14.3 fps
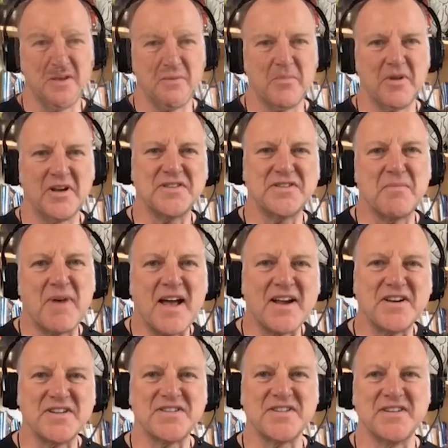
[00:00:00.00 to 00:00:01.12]
Melissa
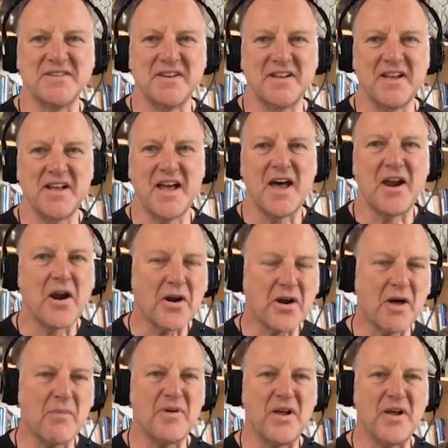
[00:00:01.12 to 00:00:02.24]
Magnuson and our
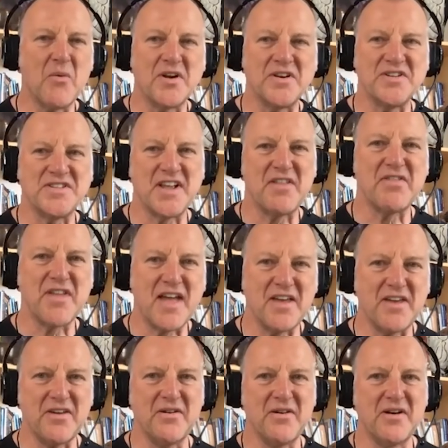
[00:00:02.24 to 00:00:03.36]
company want to say
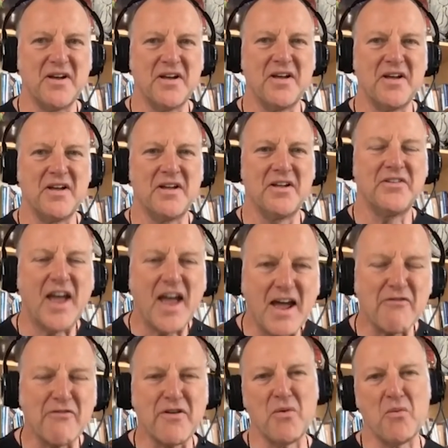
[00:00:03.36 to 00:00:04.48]
thank you to
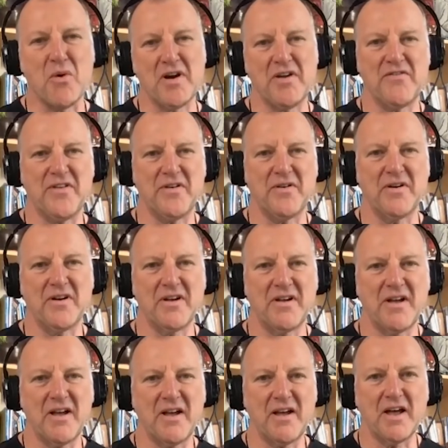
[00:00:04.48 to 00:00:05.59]
every one of you
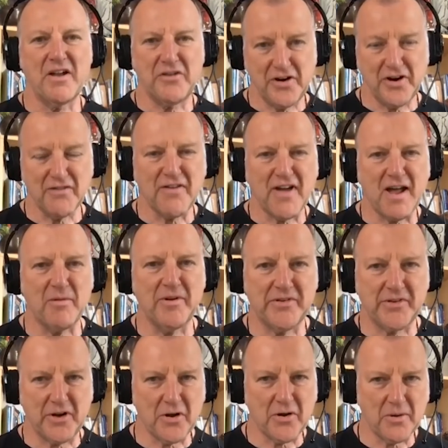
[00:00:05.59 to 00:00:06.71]
and to your families
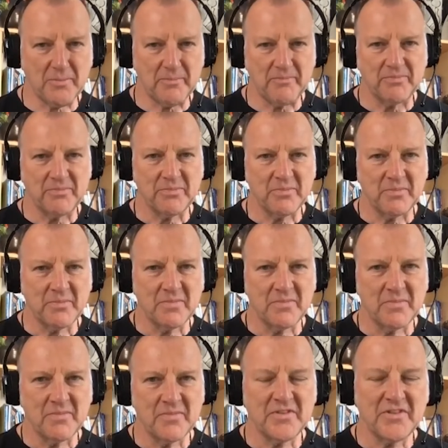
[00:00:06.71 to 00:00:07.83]
at home.
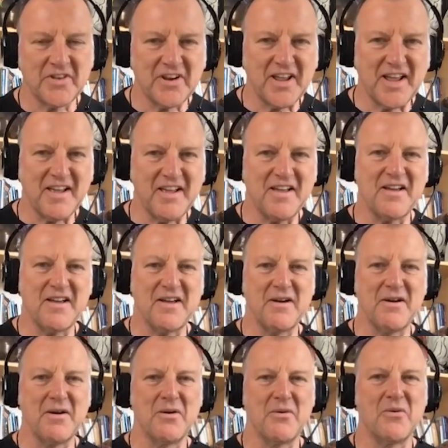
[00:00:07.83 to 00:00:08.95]
Today,
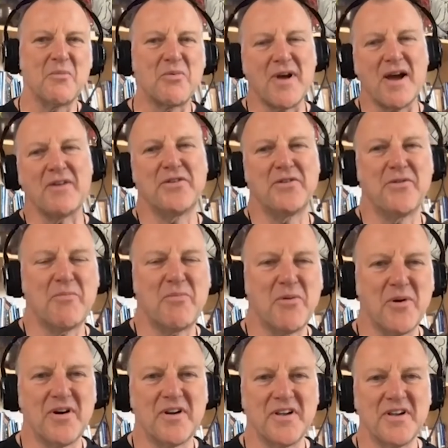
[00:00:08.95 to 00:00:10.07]
we're proud to
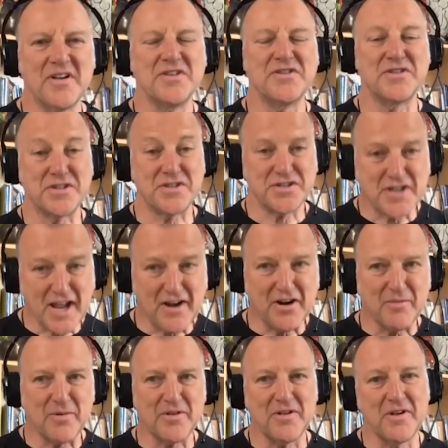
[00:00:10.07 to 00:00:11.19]
report
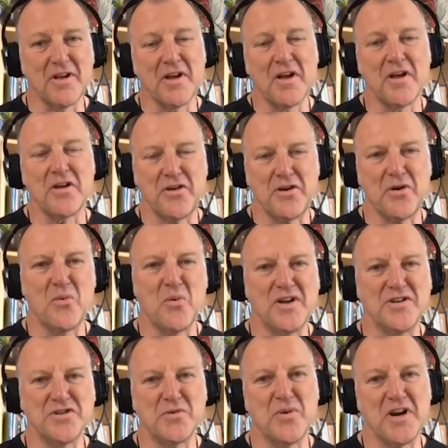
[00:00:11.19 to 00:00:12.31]
sustainable Q1
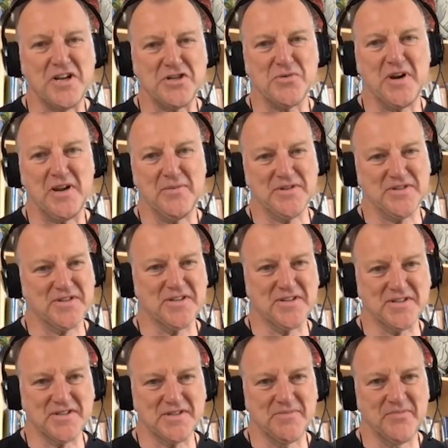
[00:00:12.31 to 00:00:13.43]
2020
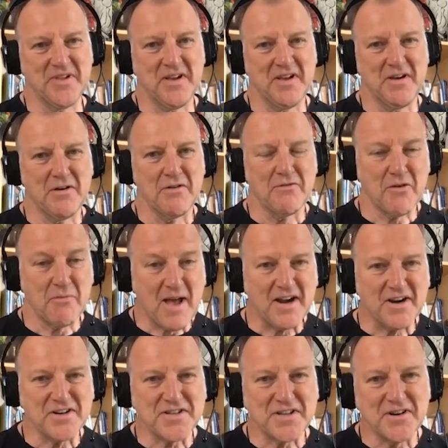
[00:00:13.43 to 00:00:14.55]
results for
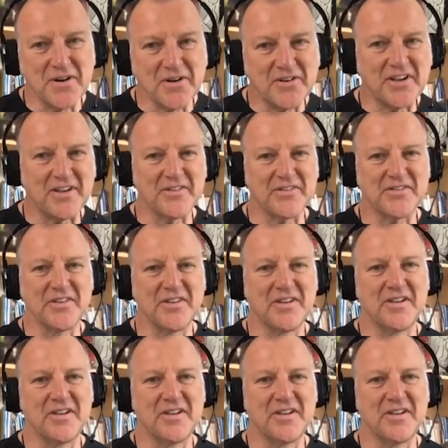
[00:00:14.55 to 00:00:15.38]
Magnuson Hotels